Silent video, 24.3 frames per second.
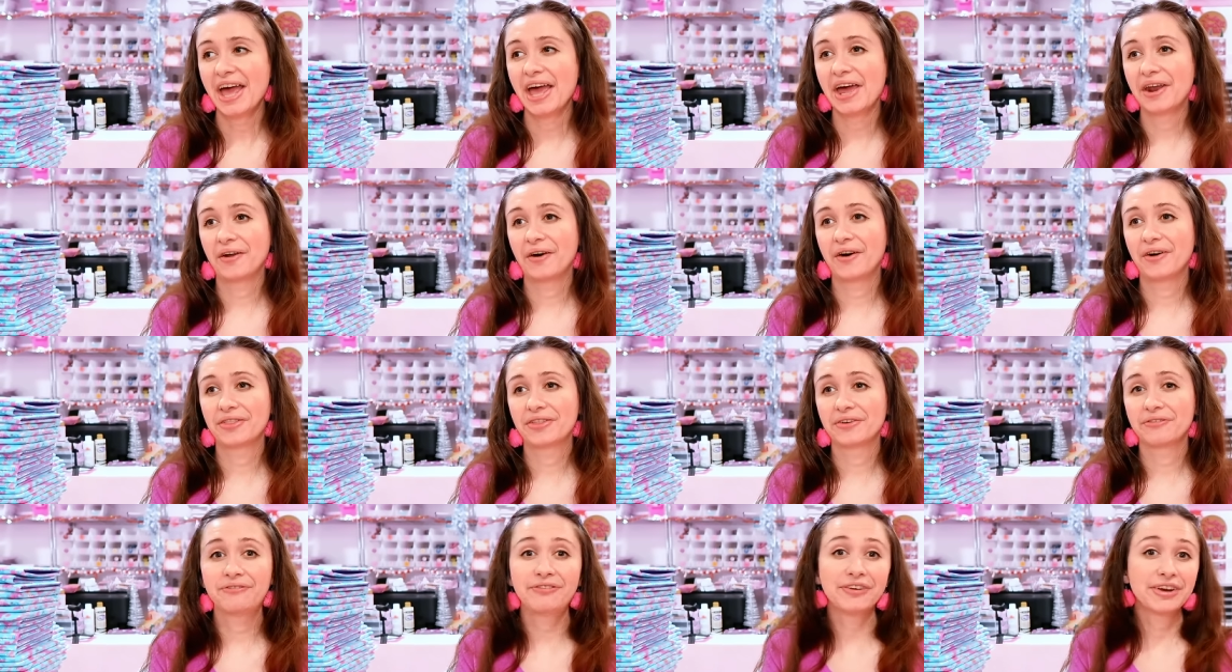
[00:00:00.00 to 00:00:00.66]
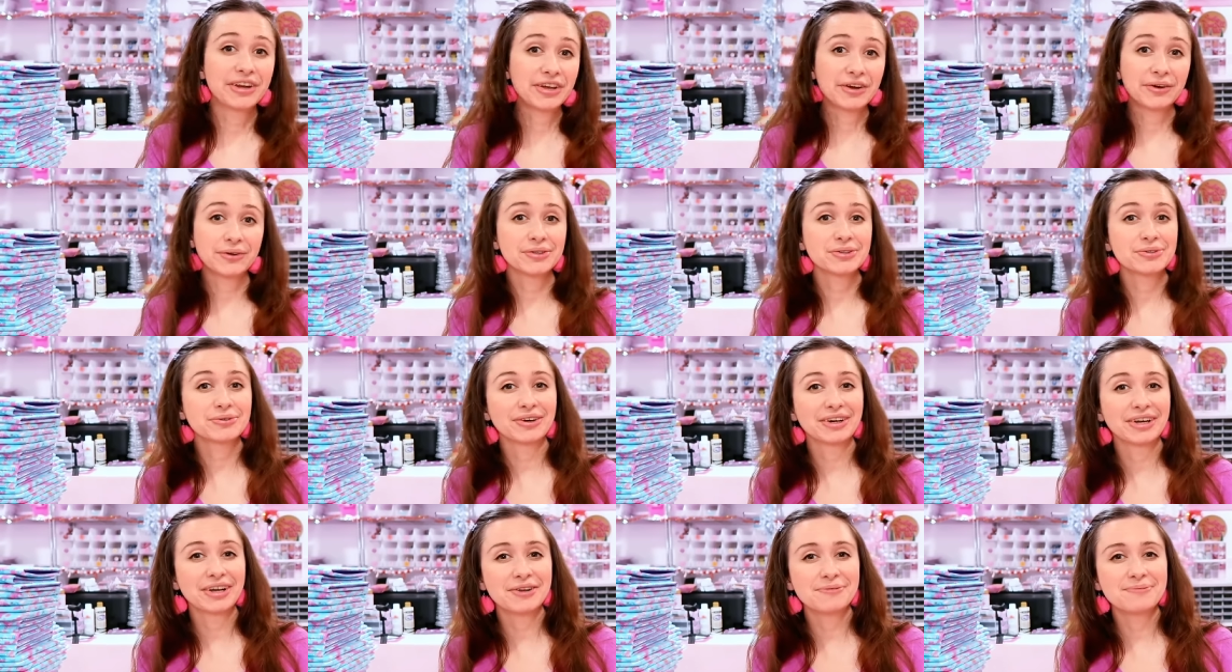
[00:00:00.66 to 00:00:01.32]
and all the
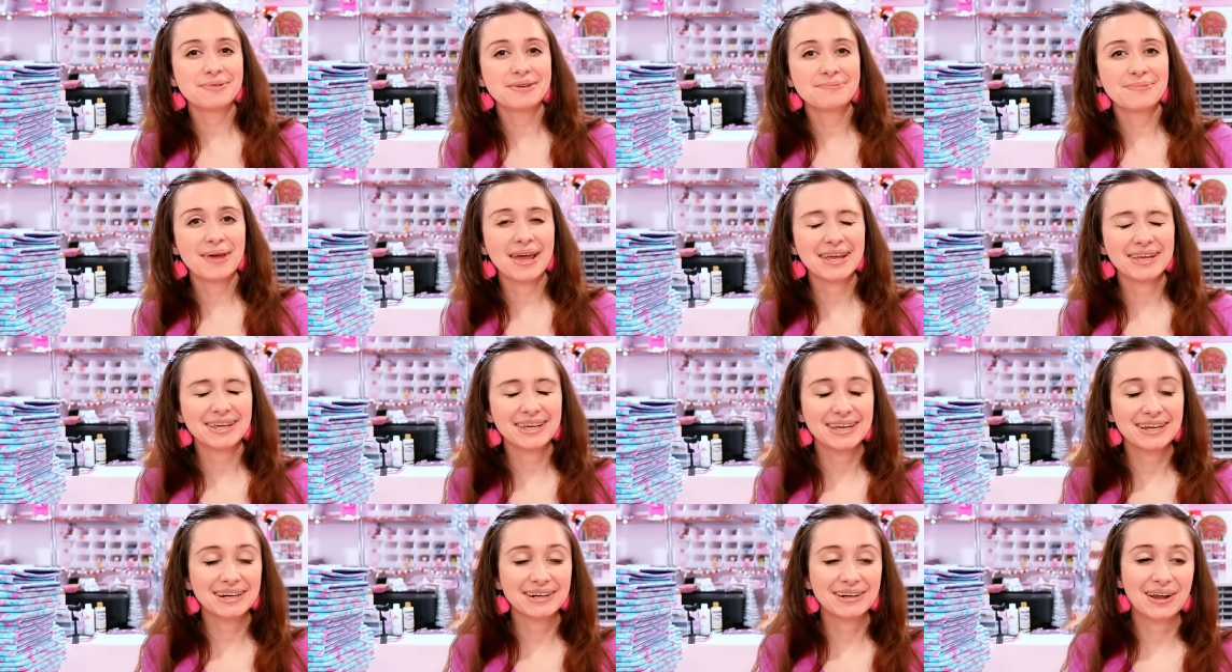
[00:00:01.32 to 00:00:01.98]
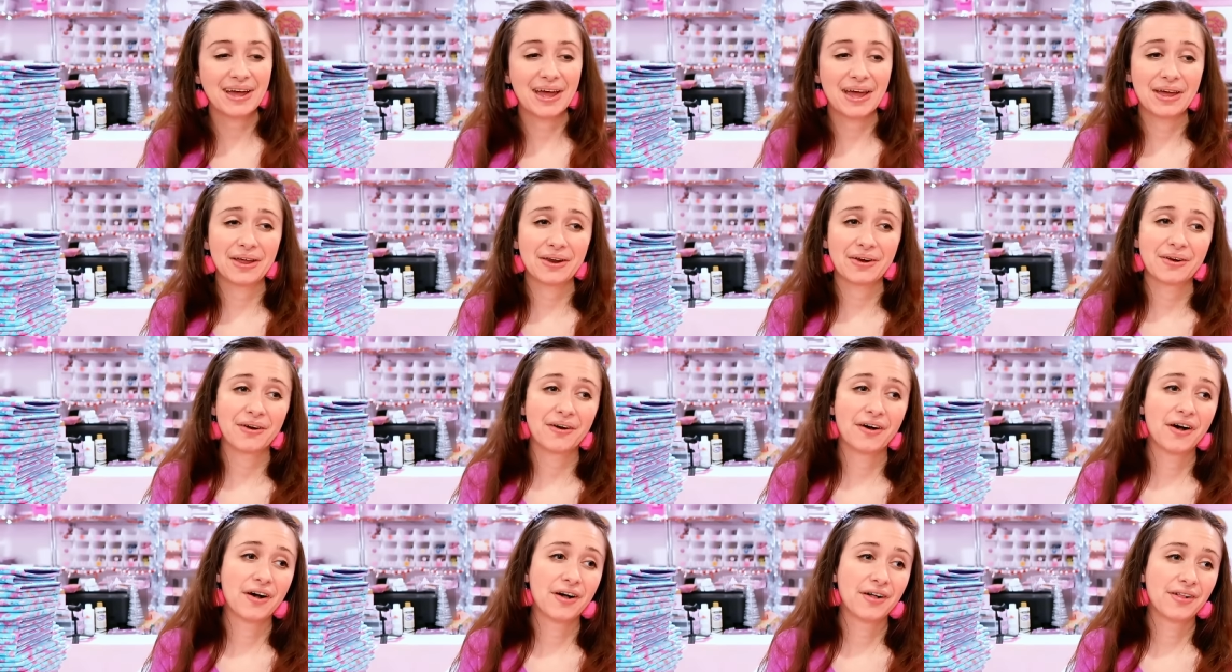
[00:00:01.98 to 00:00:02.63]
videos we're gonna be making
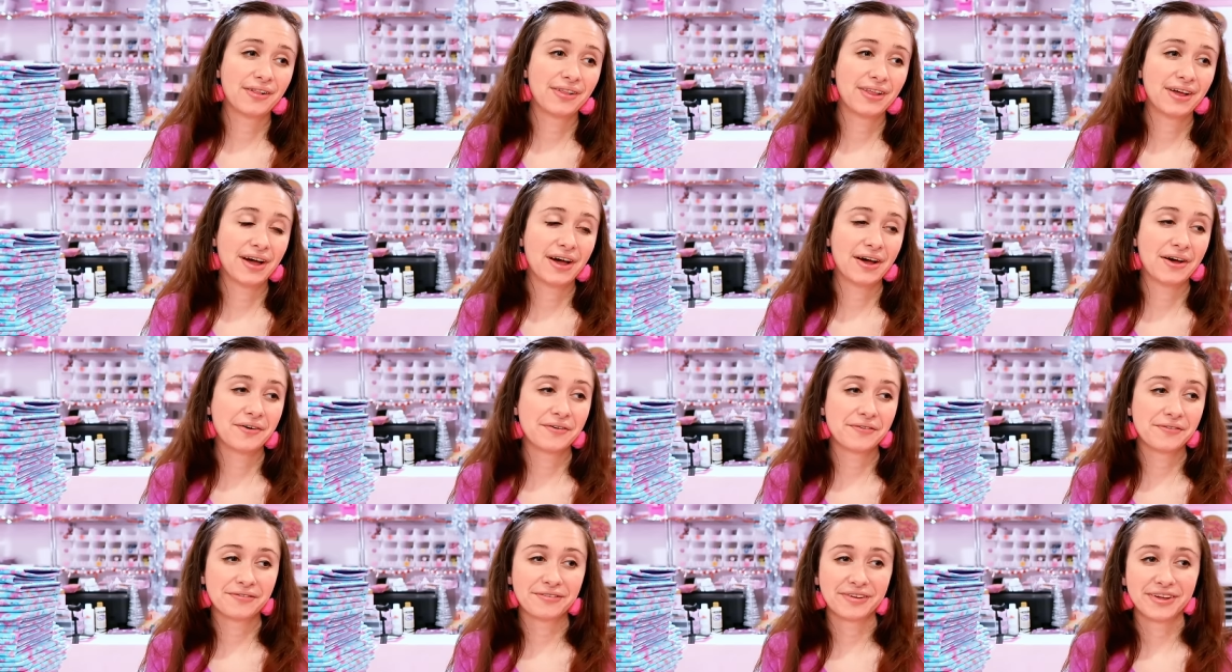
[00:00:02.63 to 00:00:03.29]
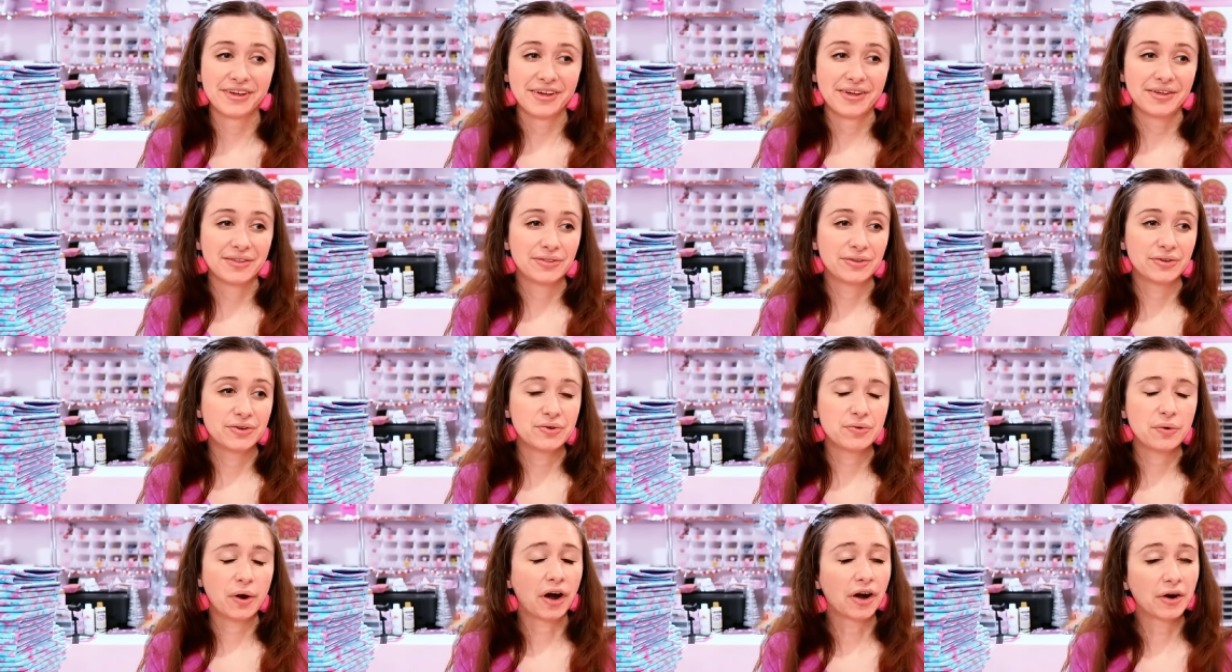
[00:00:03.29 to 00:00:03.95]
and all of the
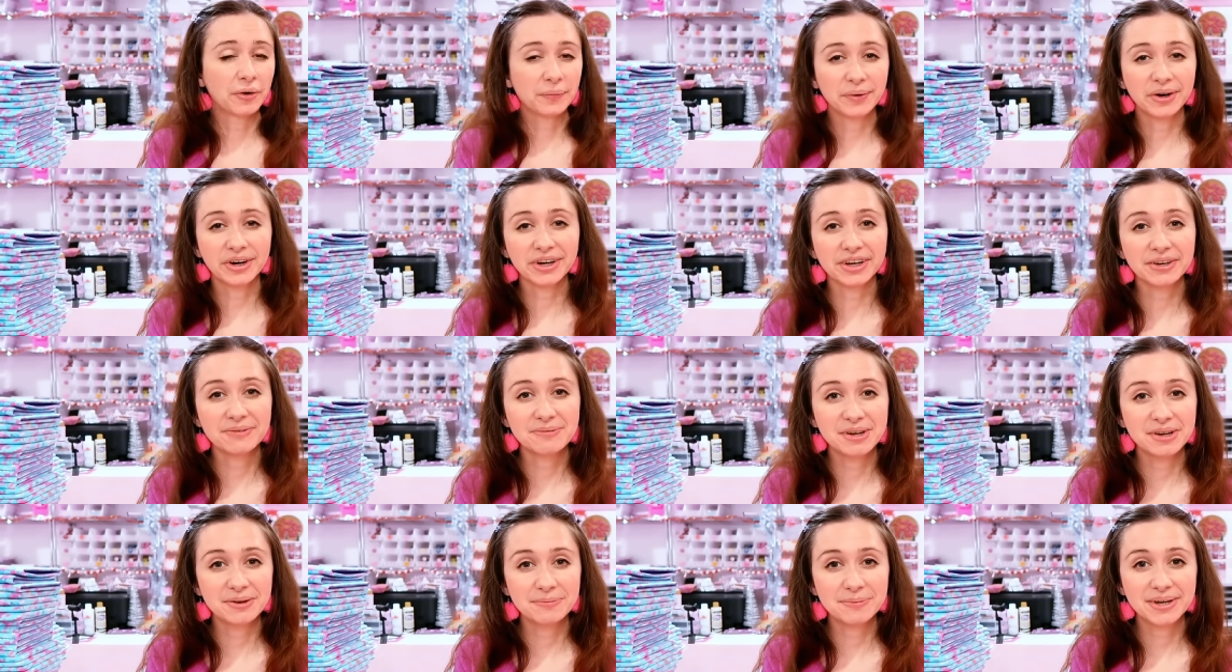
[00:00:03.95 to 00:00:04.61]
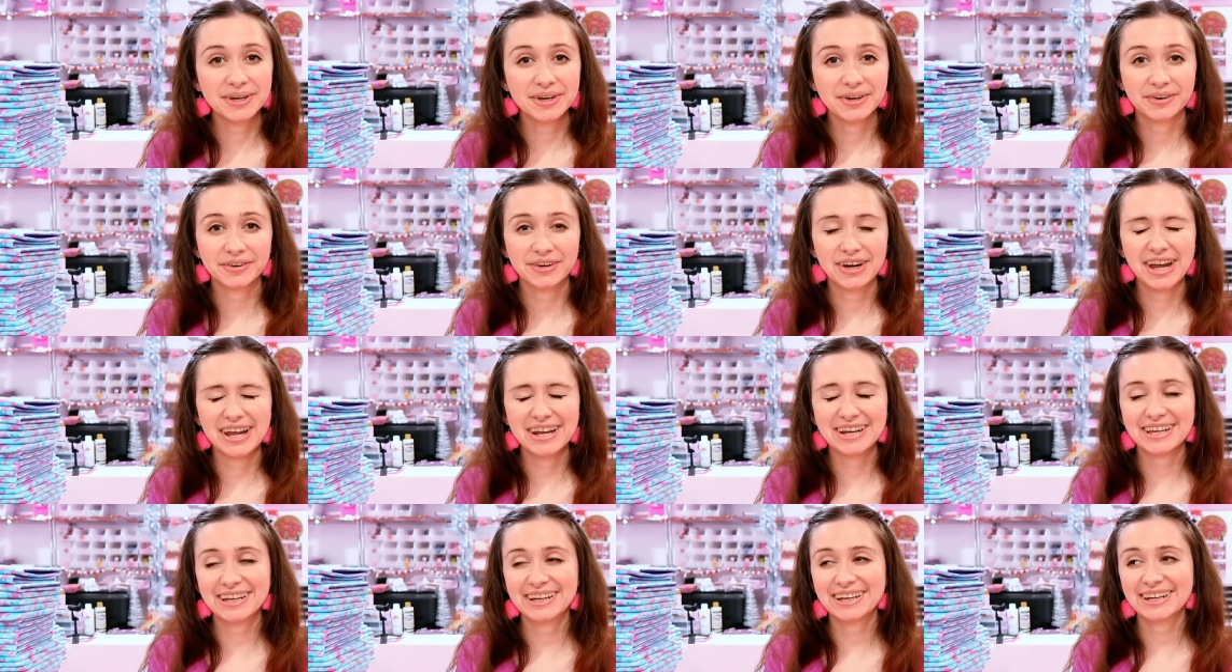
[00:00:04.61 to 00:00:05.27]
new artwork I'm going to be
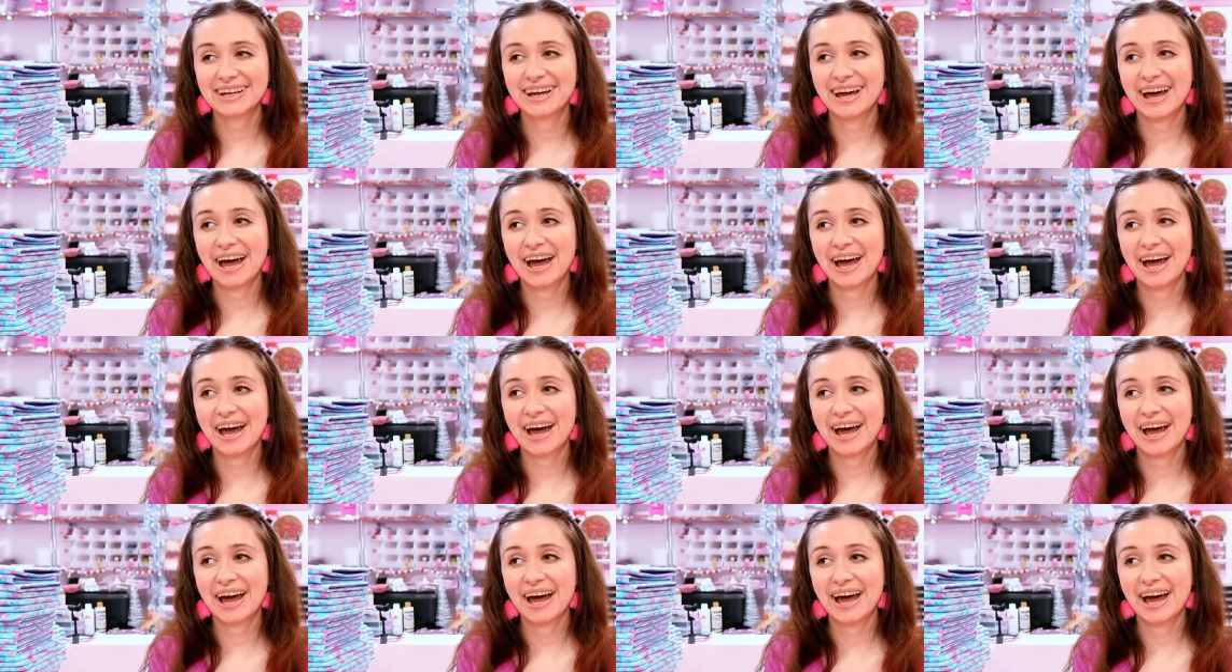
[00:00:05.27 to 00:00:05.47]
creating.